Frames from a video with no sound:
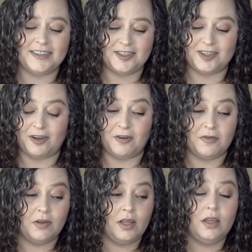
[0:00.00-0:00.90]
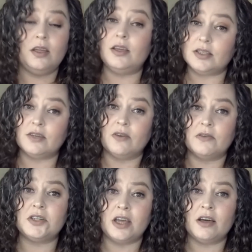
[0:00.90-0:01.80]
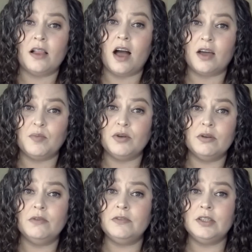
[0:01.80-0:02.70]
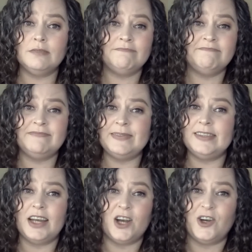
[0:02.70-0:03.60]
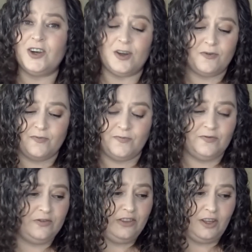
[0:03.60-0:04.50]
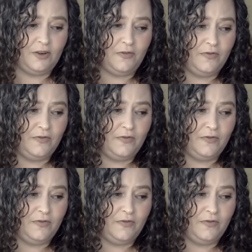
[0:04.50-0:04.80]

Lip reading: So is it Crochet O'Clock approved? No, no.